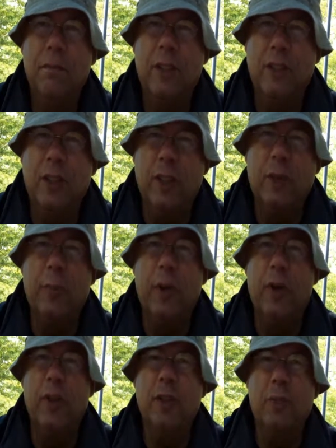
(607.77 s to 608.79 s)
just
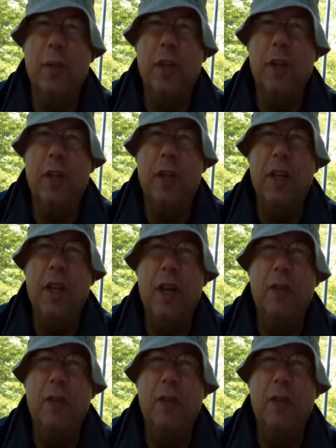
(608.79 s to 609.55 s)
experience being in the